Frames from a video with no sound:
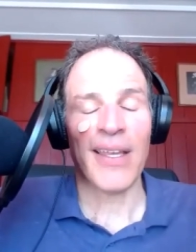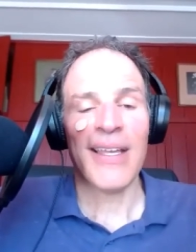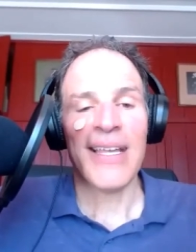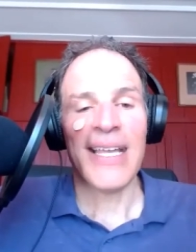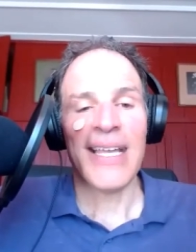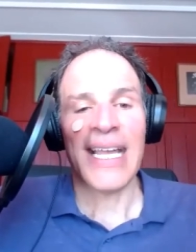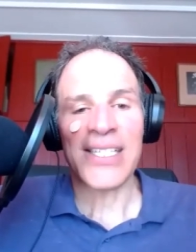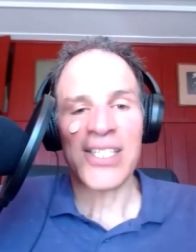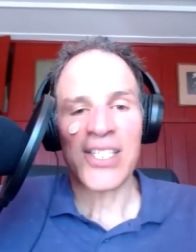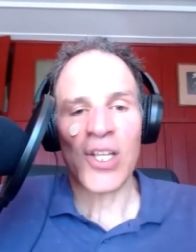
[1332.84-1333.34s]

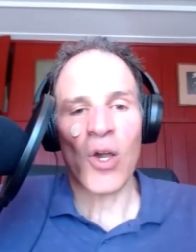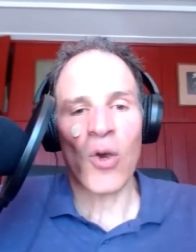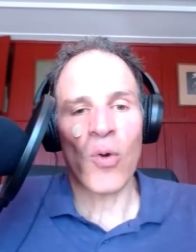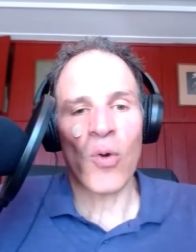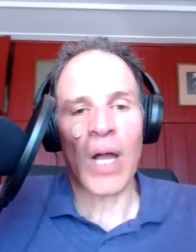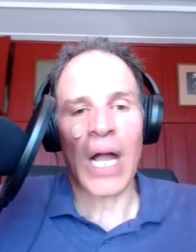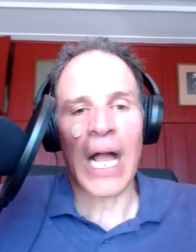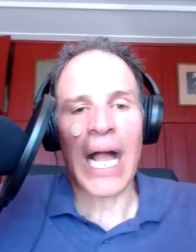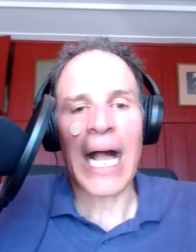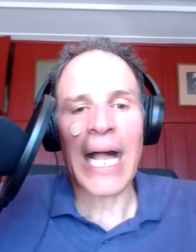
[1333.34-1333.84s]
And
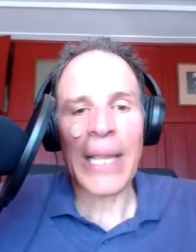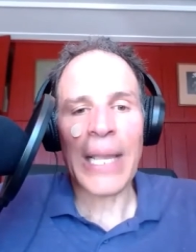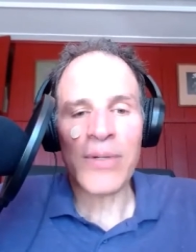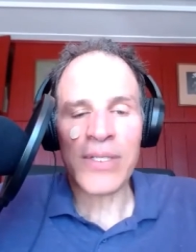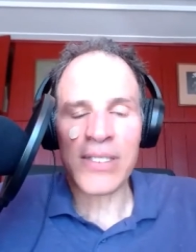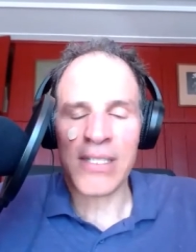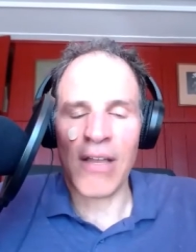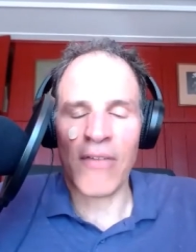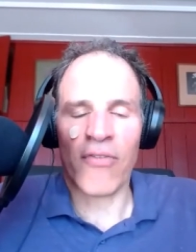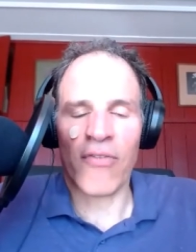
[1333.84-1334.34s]
so I
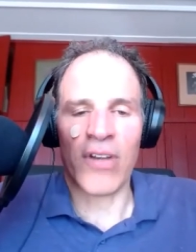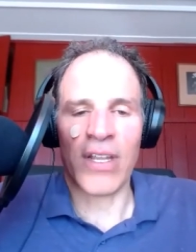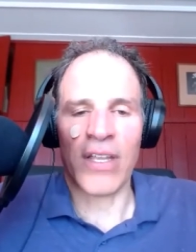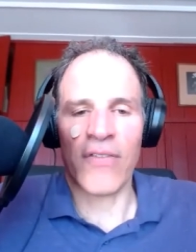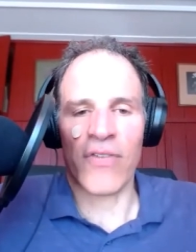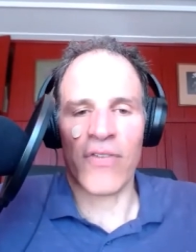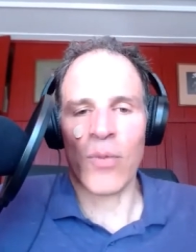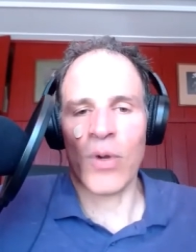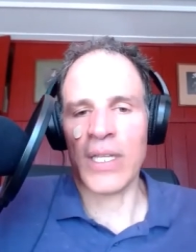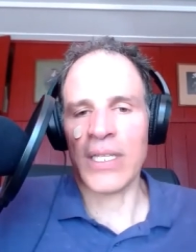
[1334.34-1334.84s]
was suffering
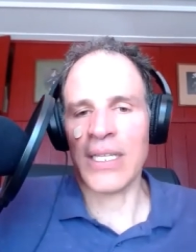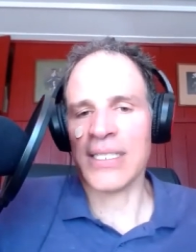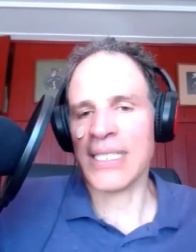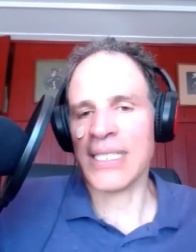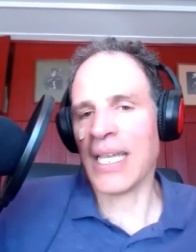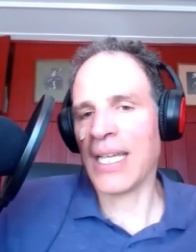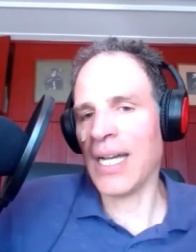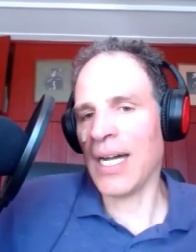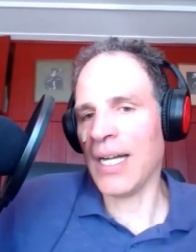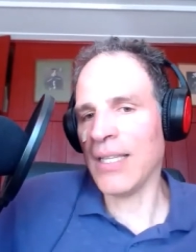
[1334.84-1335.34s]
from what a
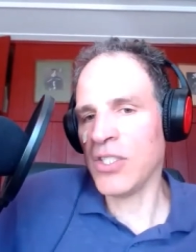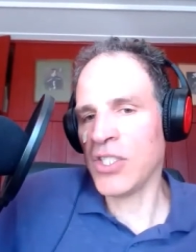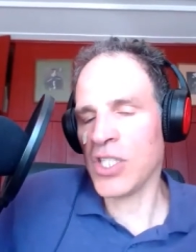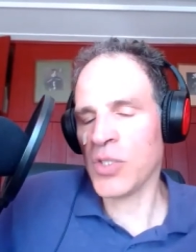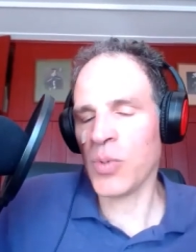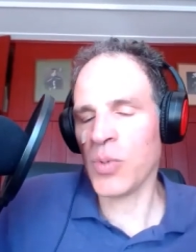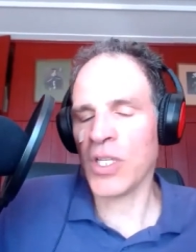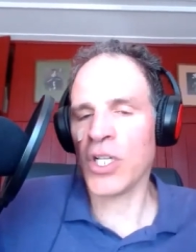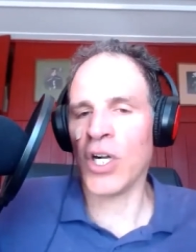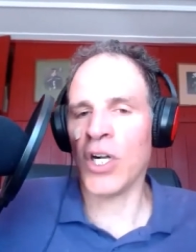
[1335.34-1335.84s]

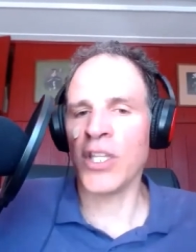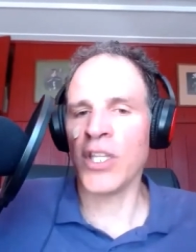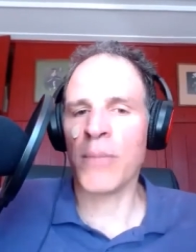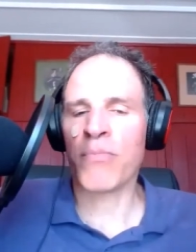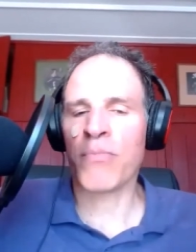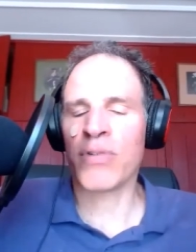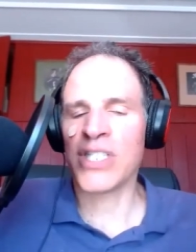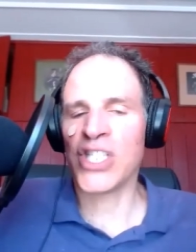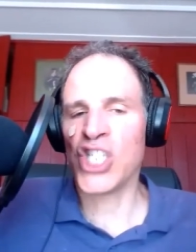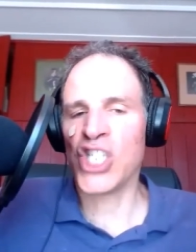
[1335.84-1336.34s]
psychologist would call the
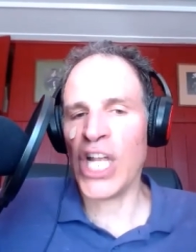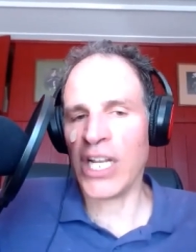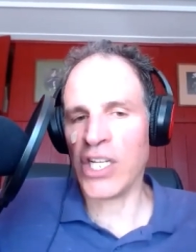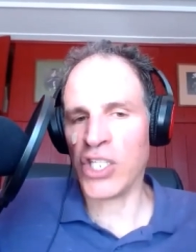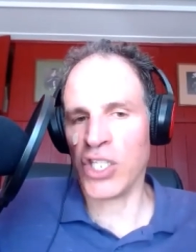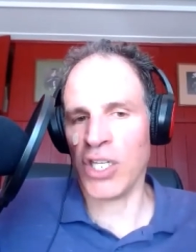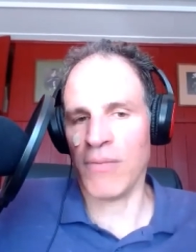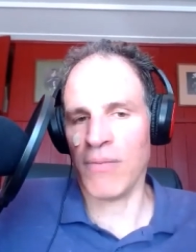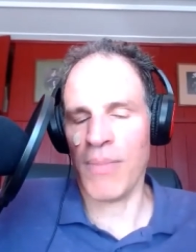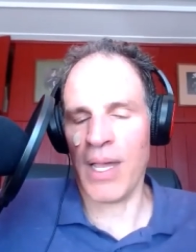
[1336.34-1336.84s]

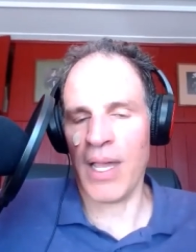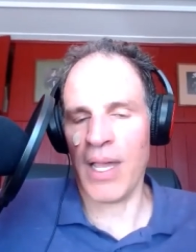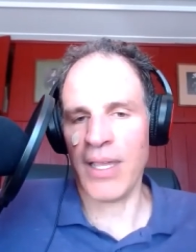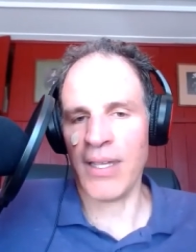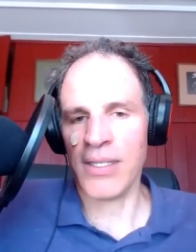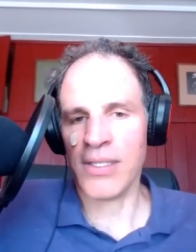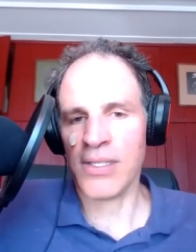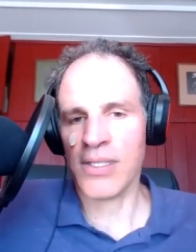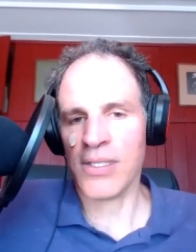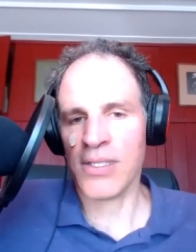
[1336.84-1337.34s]
projection
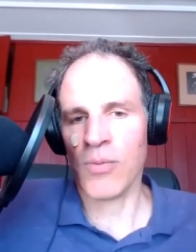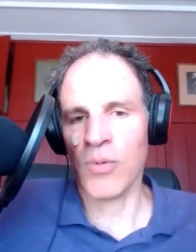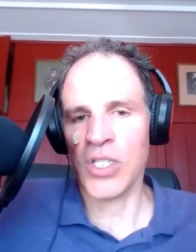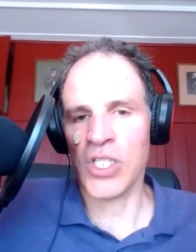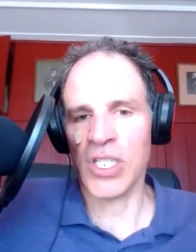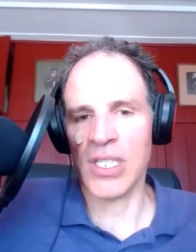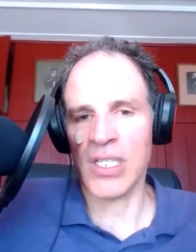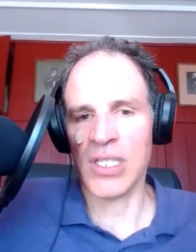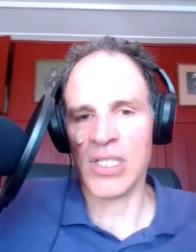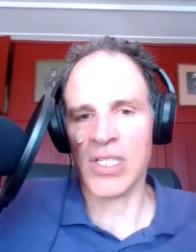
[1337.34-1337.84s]
bias,
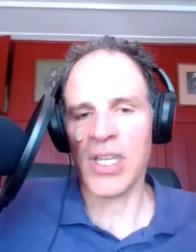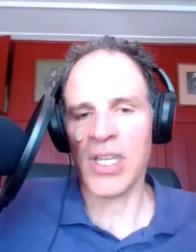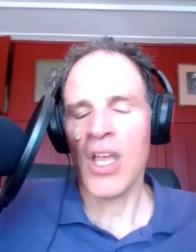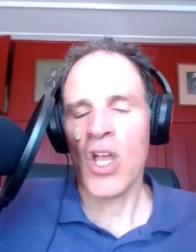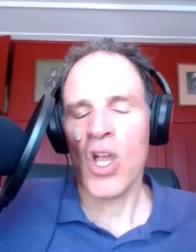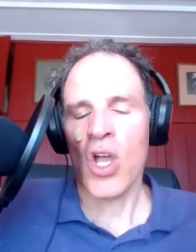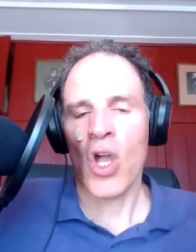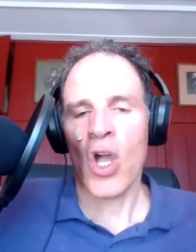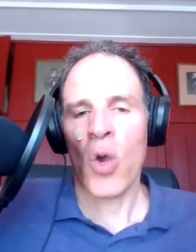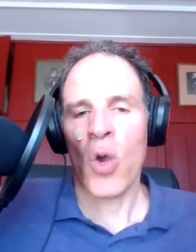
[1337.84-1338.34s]
which is
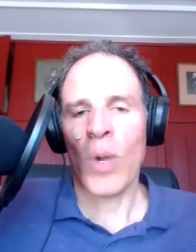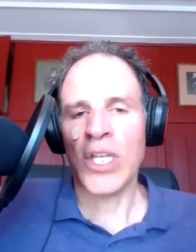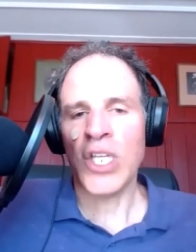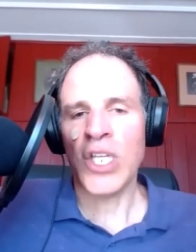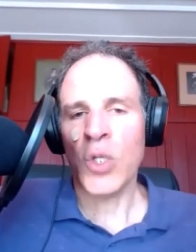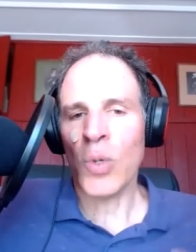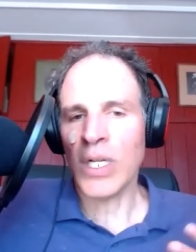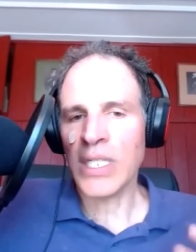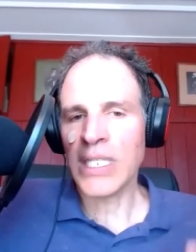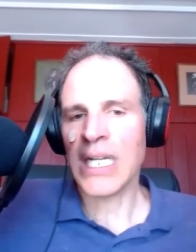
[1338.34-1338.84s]
when
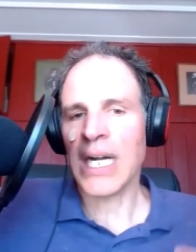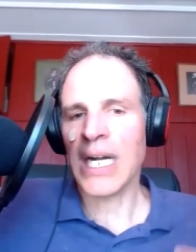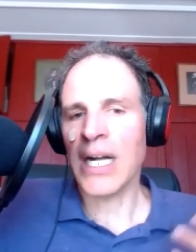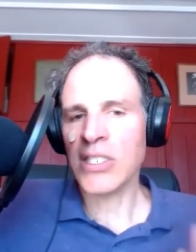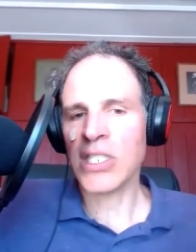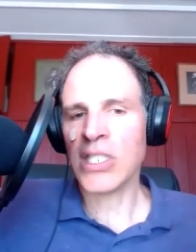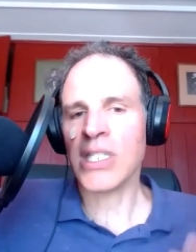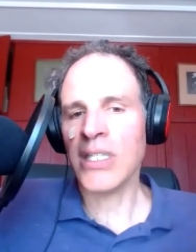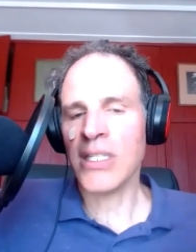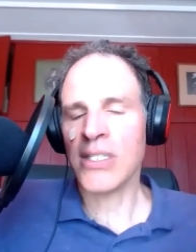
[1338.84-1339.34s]
you
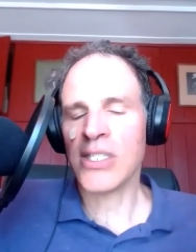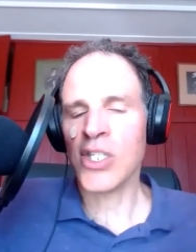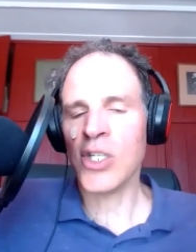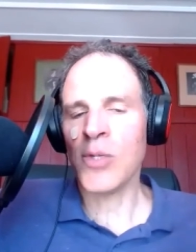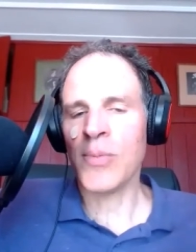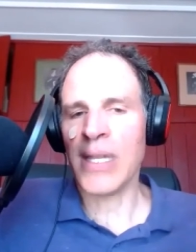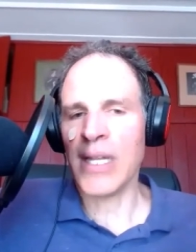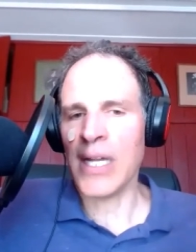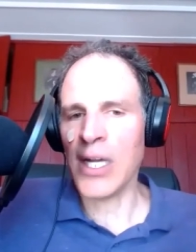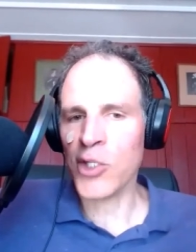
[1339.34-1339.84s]
unconsciously assume
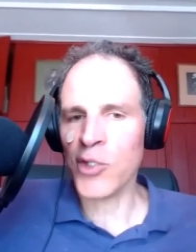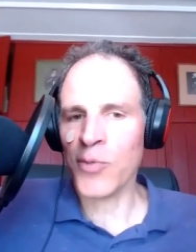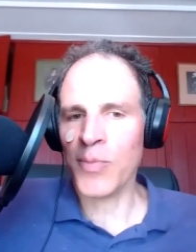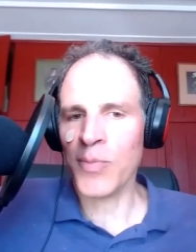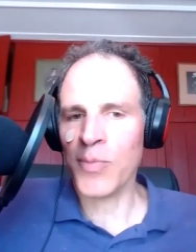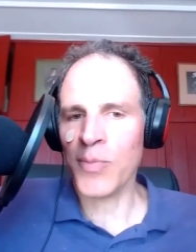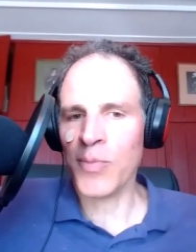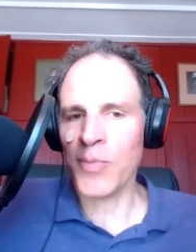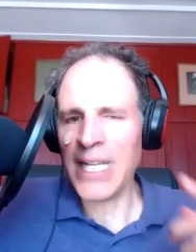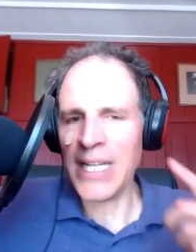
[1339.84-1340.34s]
that other
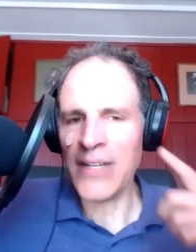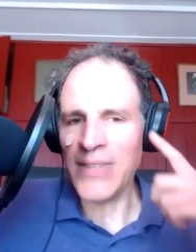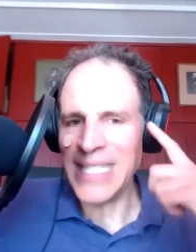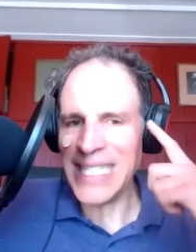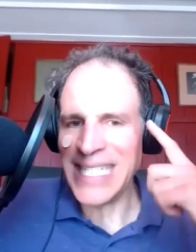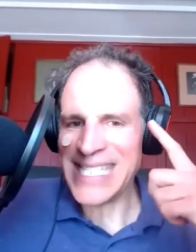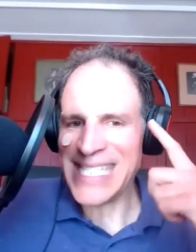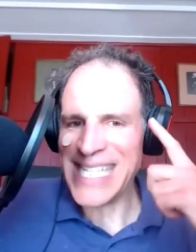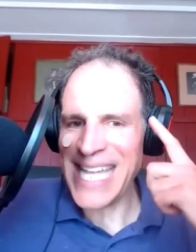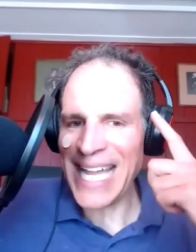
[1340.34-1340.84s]
people have the
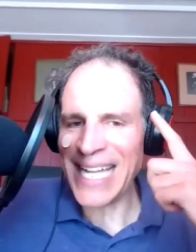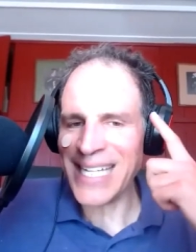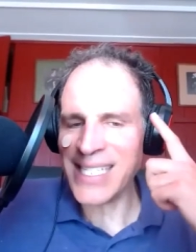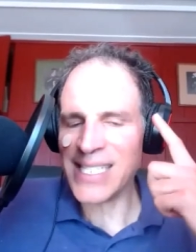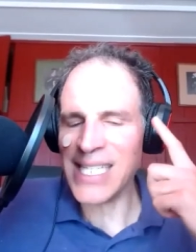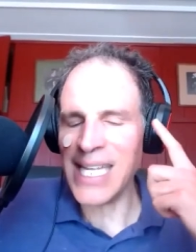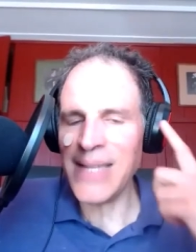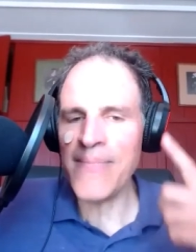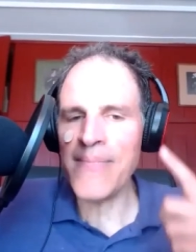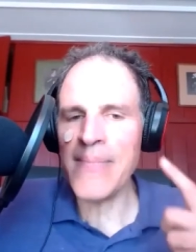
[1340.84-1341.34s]
exact
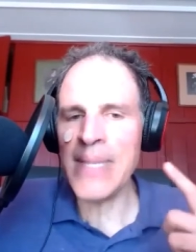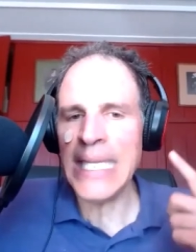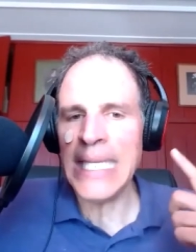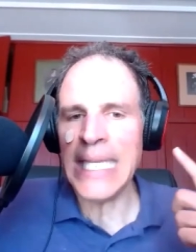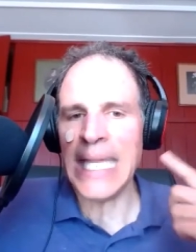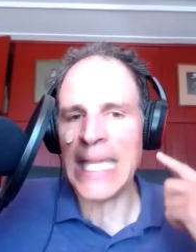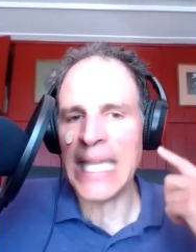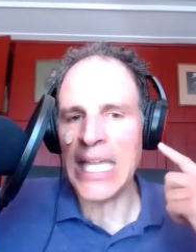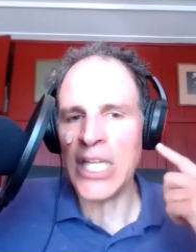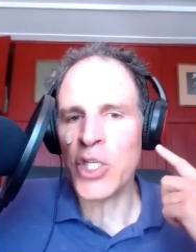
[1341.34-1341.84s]
same
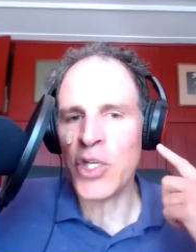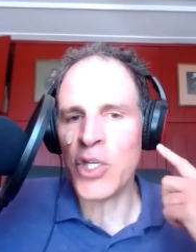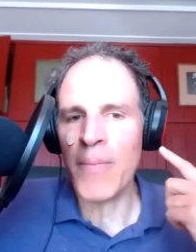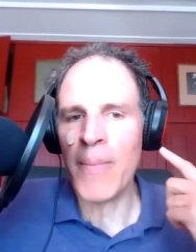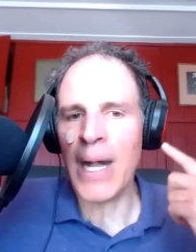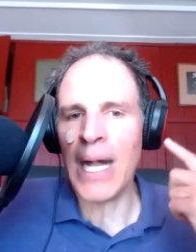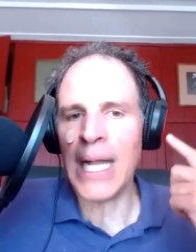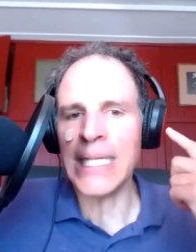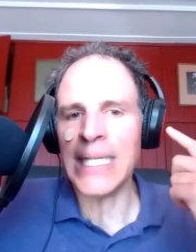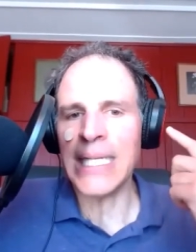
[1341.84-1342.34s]
meaning in your
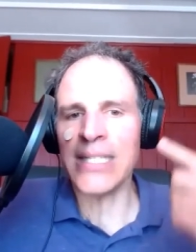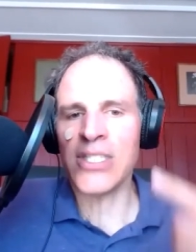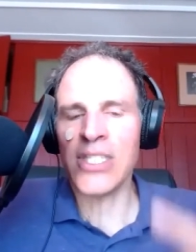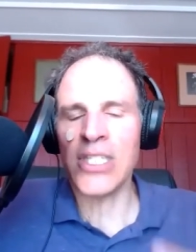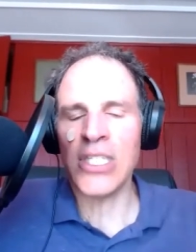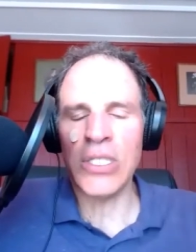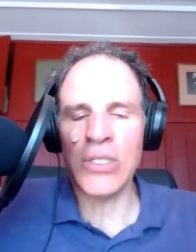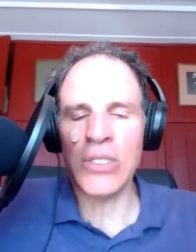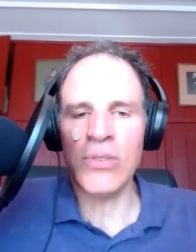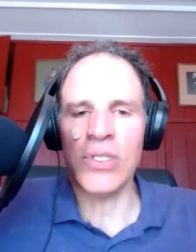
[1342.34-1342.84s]
mind as
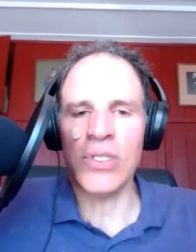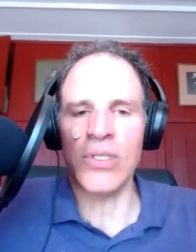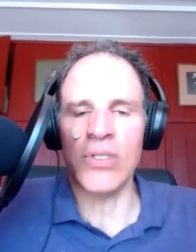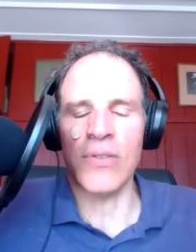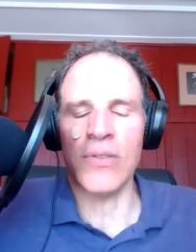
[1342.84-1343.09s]
you do.